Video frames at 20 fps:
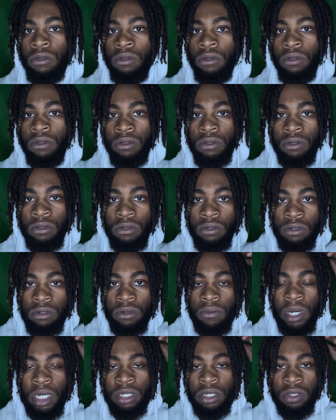hmm,
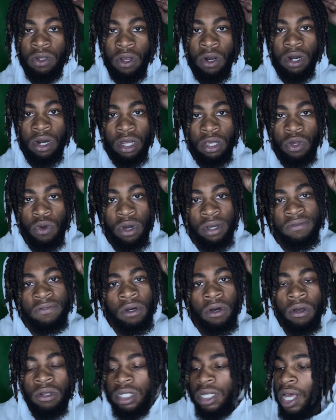somebody just started a
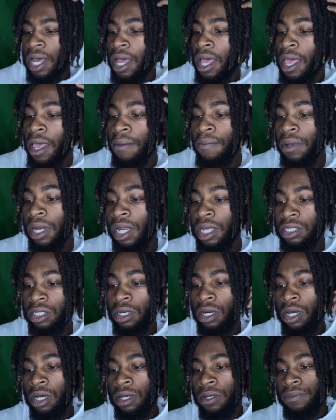UFO side, But listen,
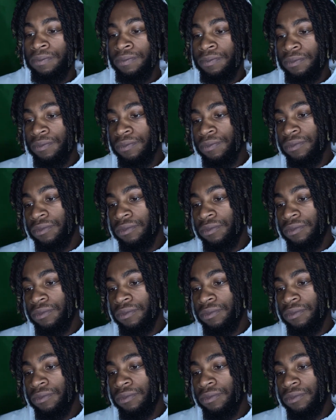um,